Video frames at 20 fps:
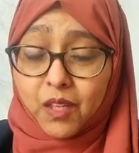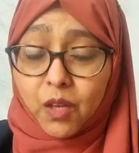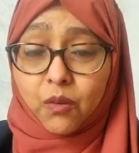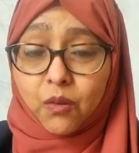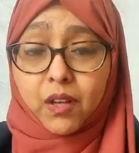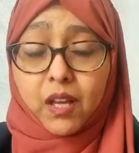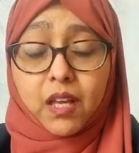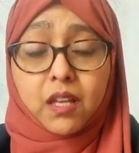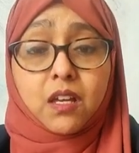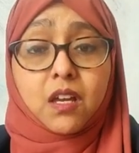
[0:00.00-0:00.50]

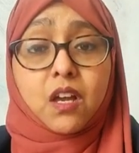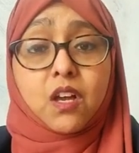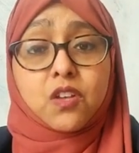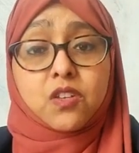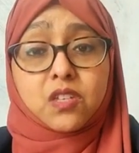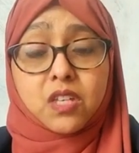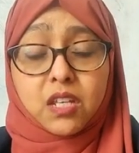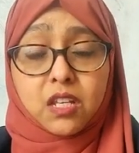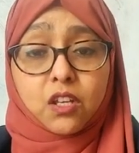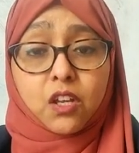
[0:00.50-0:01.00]
Okay,
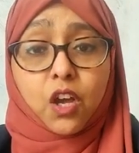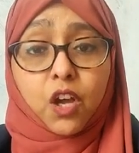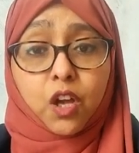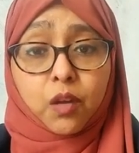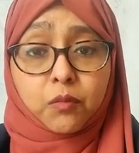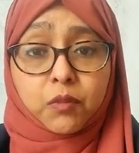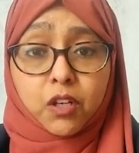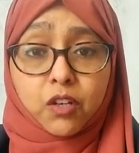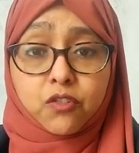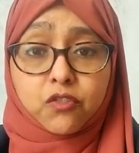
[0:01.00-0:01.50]
so in your
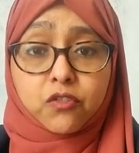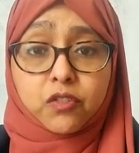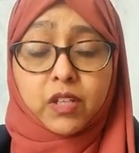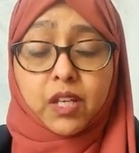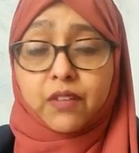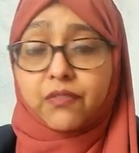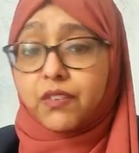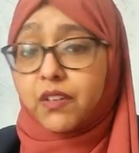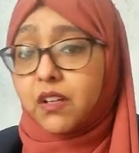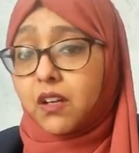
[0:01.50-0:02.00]
home country,
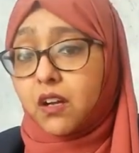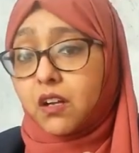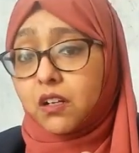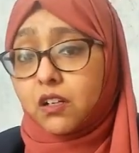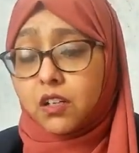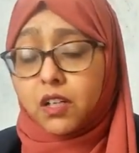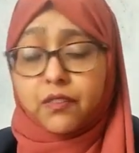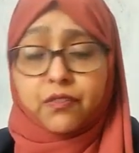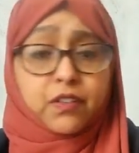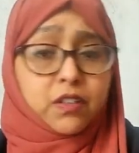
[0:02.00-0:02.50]
if
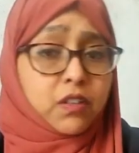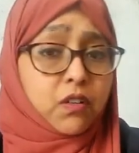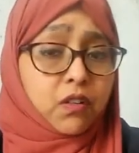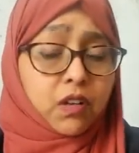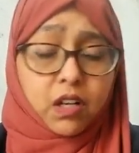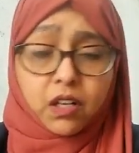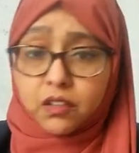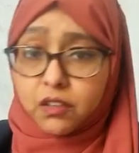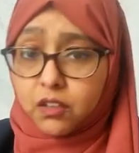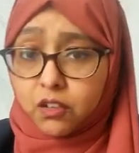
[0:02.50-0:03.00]
you
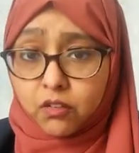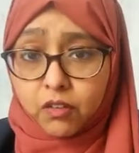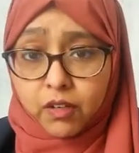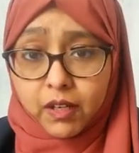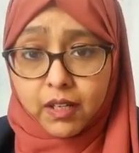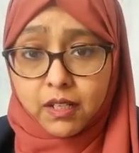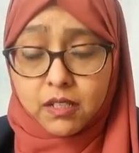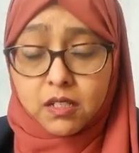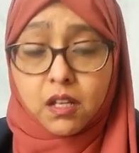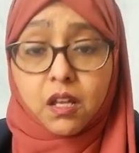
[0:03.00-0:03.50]
don't cut the
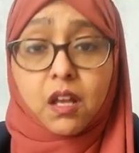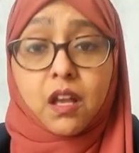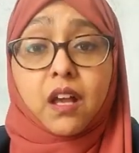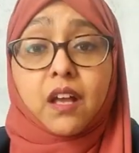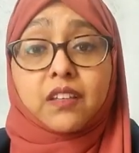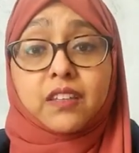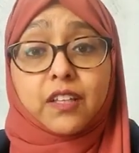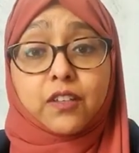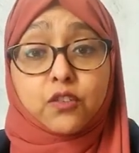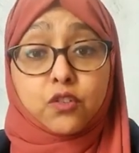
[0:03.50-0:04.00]
grade,
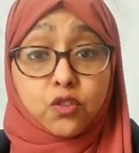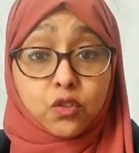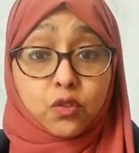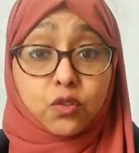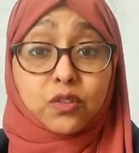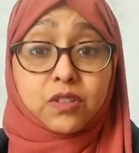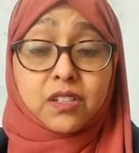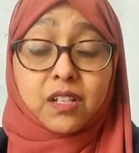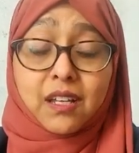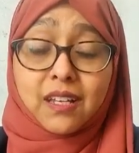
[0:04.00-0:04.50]
then
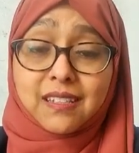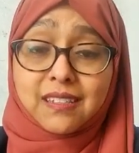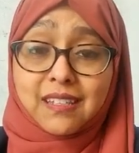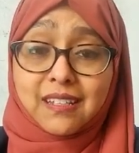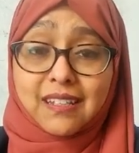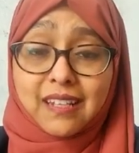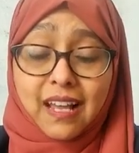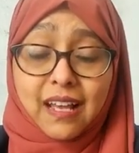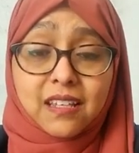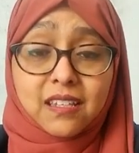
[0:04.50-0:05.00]
Georgia is
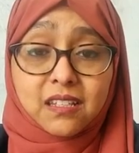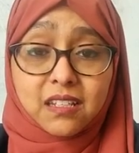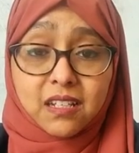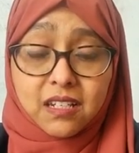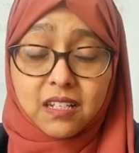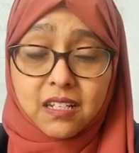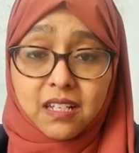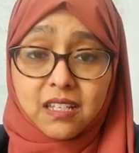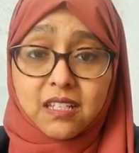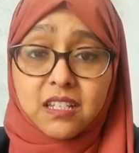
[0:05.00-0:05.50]
the next
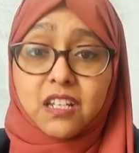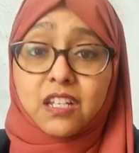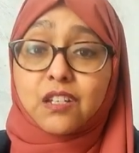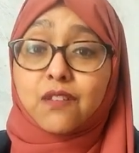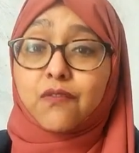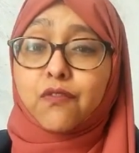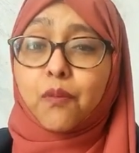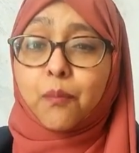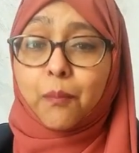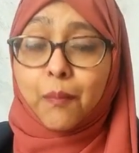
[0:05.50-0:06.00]
study
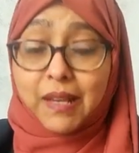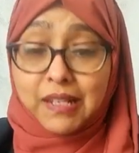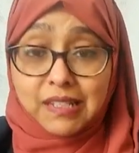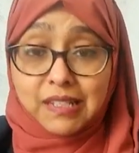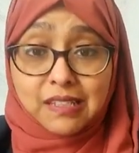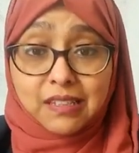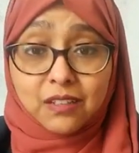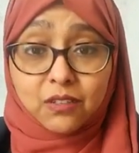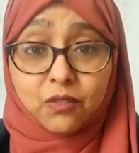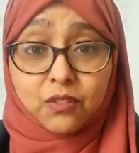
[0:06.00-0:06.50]
destination for
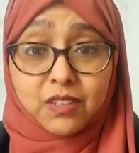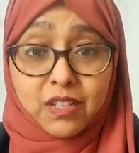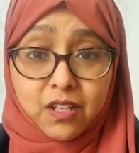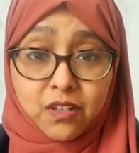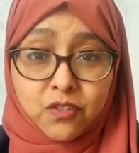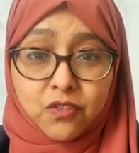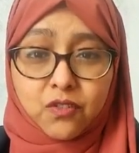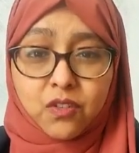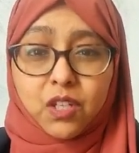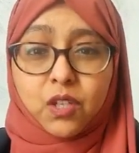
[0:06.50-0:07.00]
medicine or
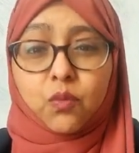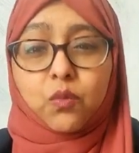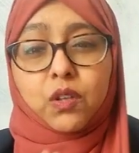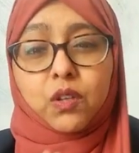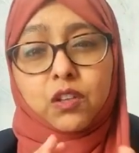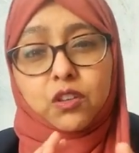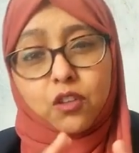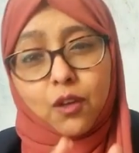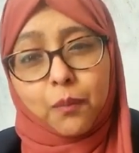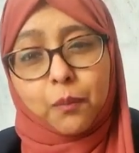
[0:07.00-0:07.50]
dentistry. You
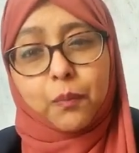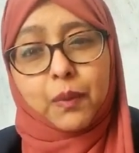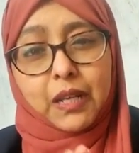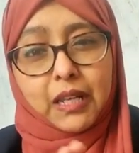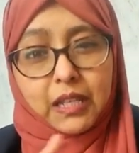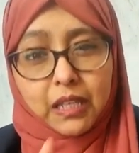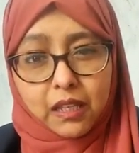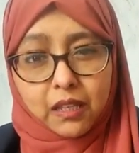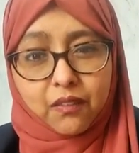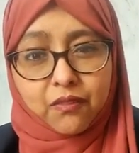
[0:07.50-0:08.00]
will not
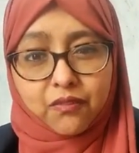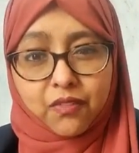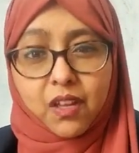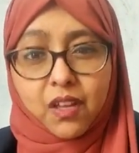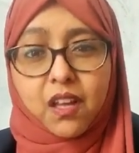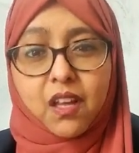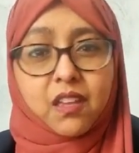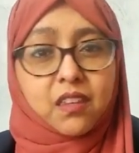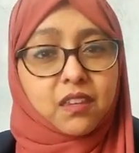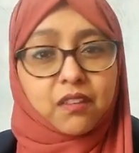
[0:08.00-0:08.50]
believe
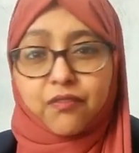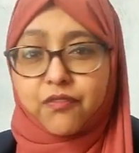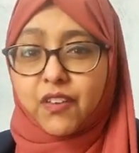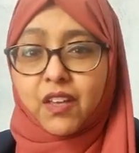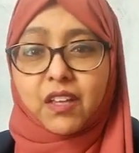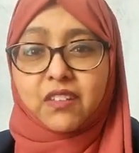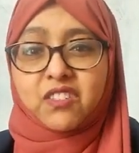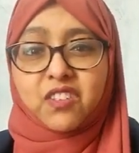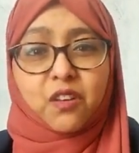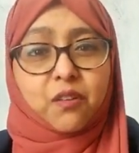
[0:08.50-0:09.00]
the
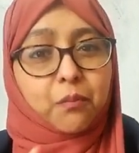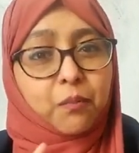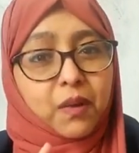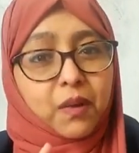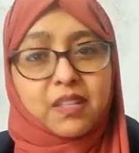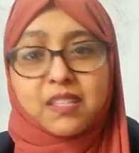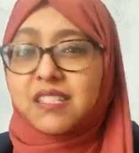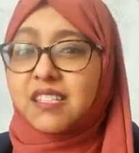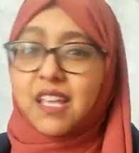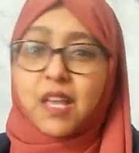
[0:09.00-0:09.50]
fees. You
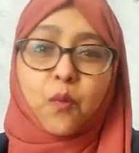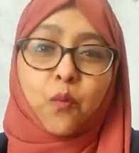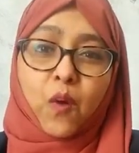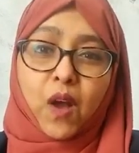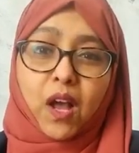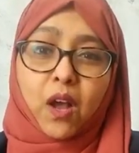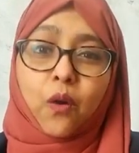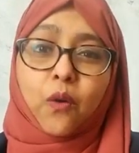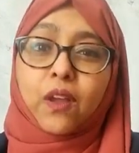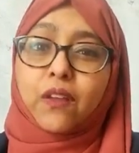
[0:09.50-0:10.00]
must say
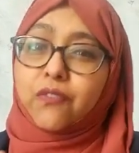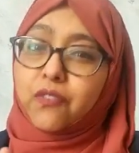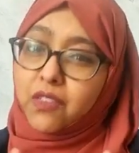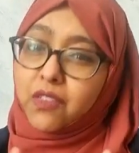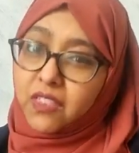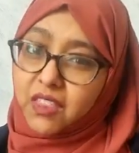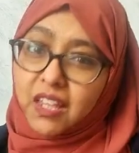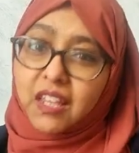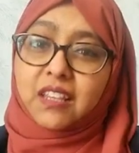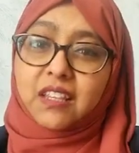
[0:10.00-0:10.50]
wow if you
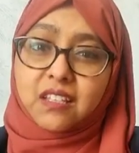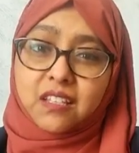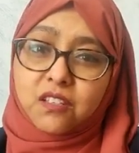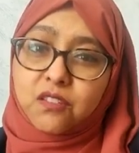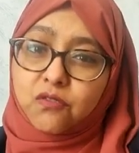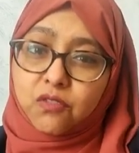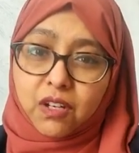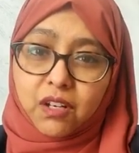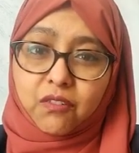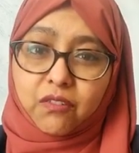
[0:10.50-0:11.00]
think this
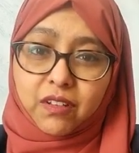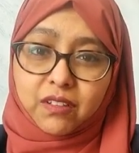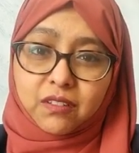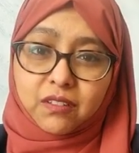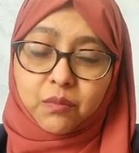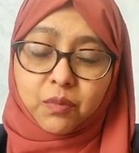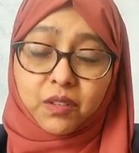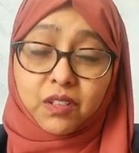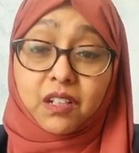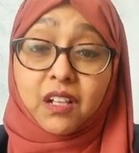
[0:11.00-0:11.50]
is really
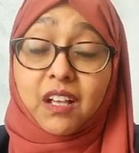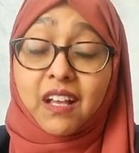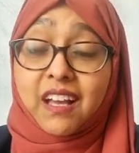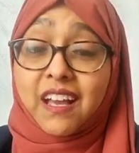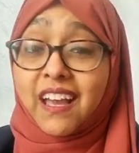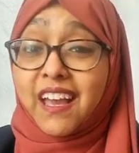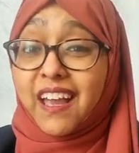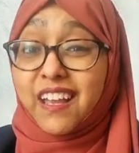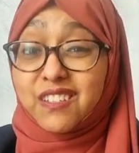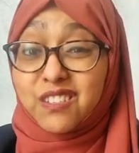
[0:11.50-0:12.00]
reasonable.
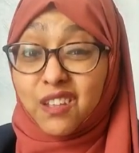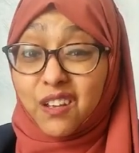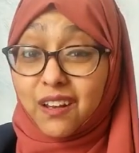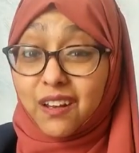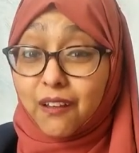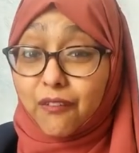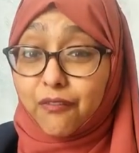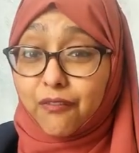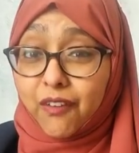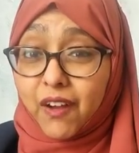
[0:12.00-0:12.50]
It's
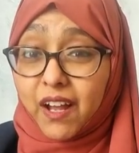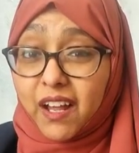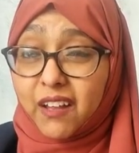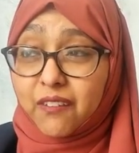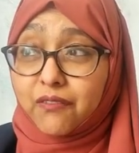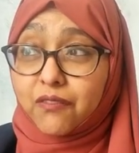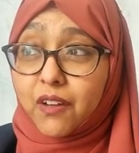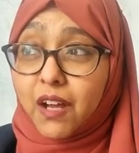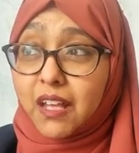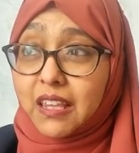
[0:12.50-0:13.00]
only
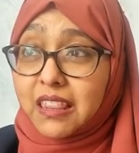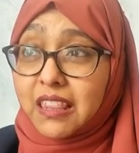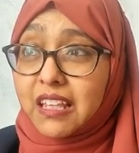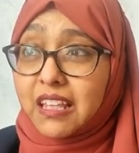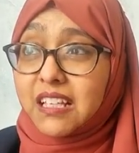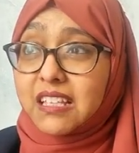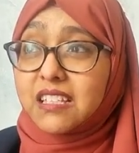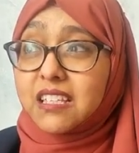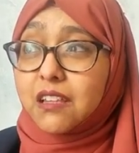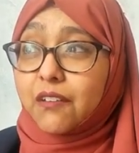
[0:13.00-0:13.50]
I
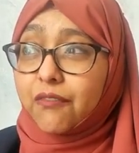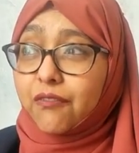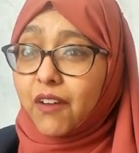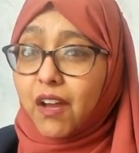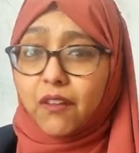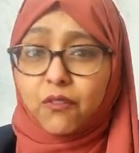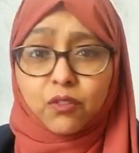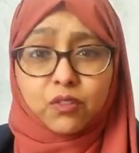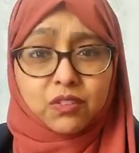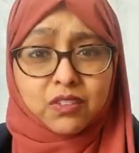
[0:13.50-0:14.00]
think it's either
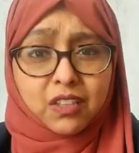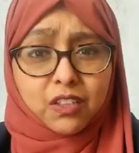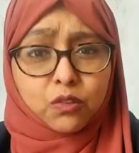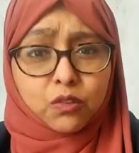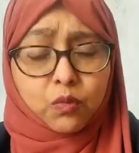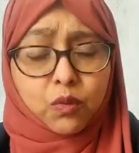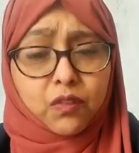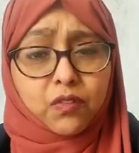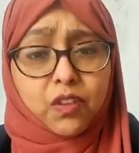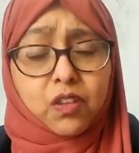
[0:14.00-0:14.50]
5 or
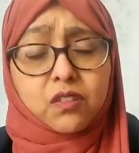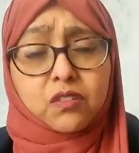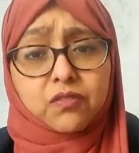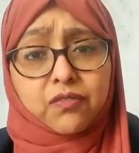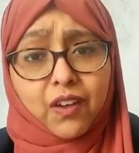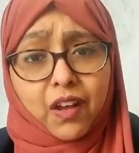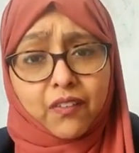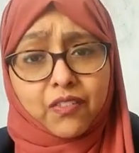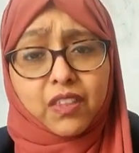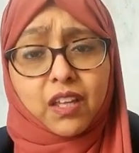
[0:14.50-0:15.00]
6, one of those,
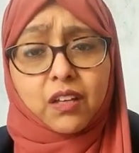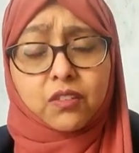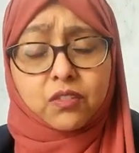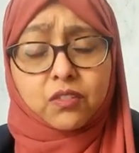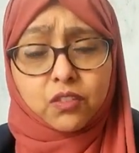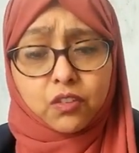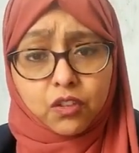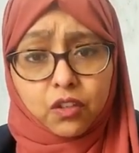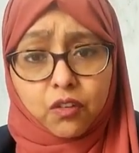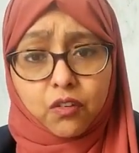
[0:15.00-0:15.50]

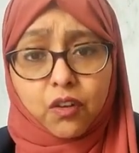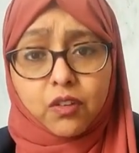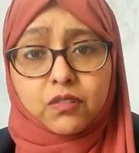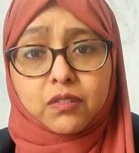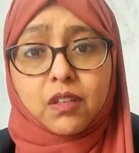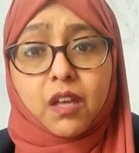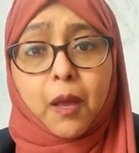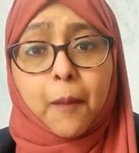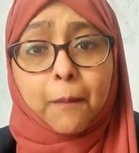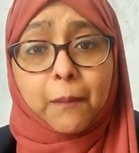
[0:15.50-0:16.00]
5,000
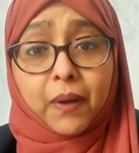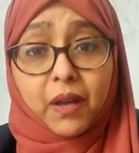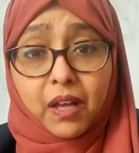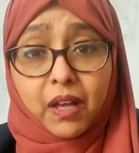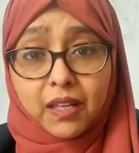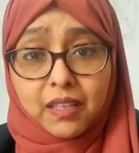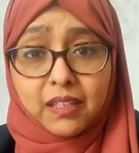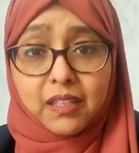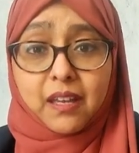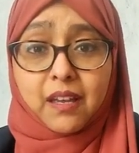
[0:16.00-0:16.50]
euros
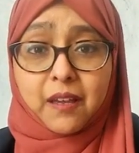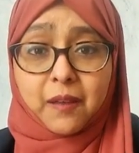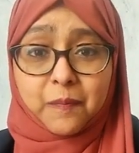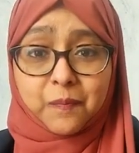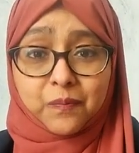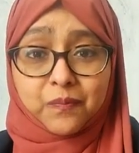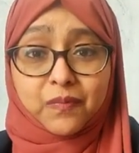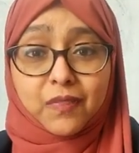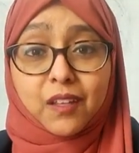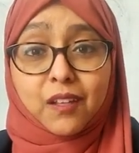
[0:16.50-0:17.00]
per year
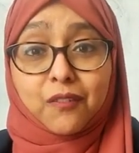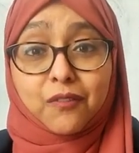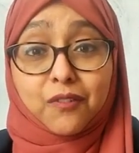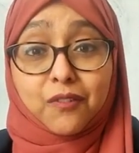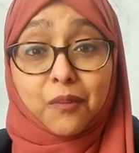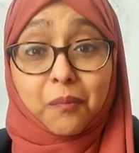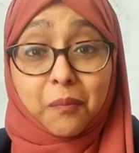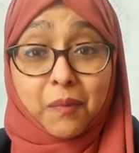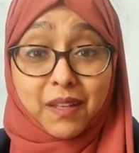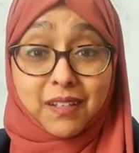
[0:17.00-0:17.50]

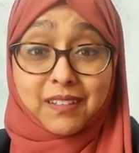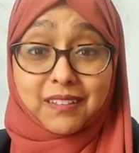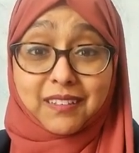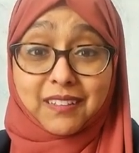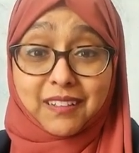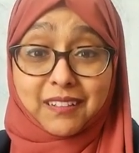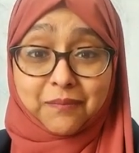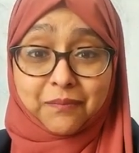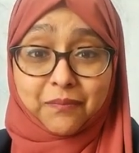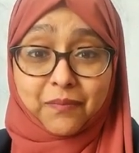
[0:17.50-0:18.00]
for
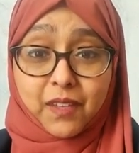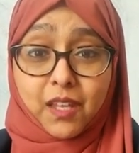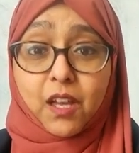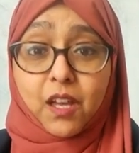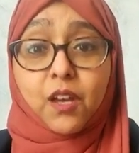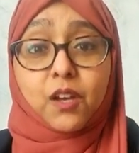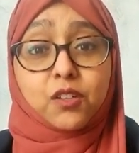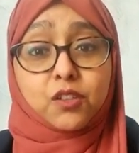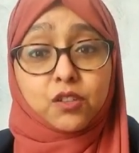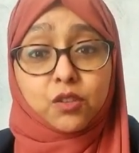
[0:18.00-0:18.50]
medicine.
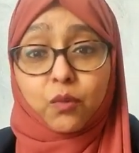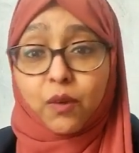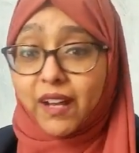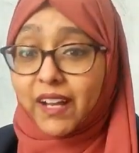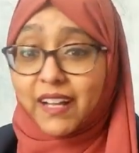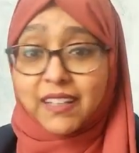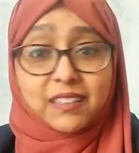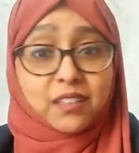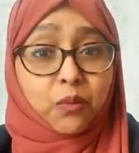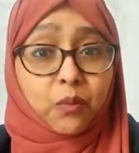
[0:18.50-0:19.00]
Do I
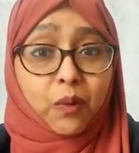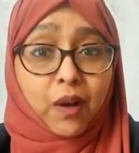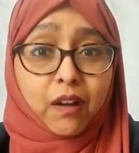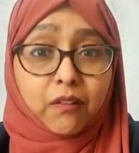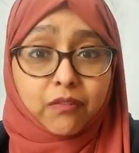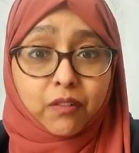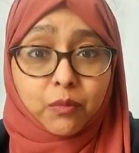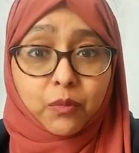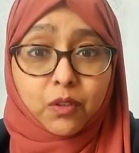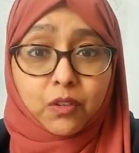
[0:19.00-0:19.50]
get a wow
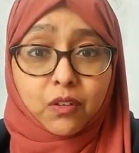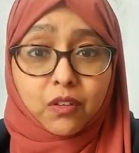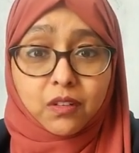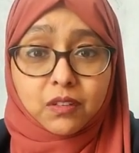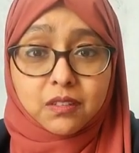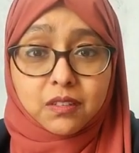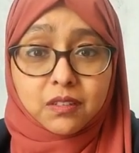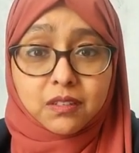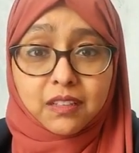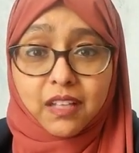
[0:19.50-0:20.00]
from you
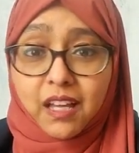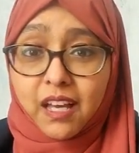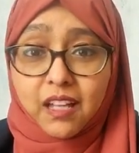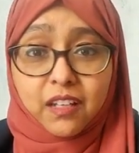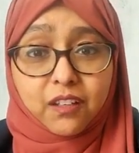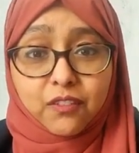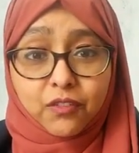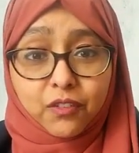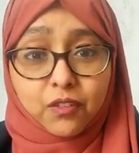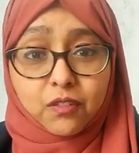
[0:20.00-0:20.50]
lot?
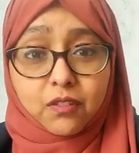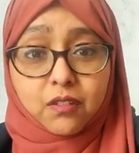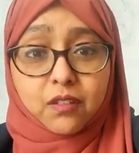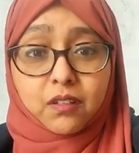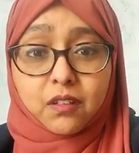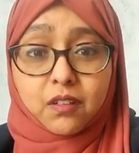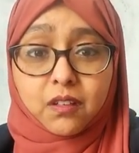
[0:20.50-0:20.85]
Any of you?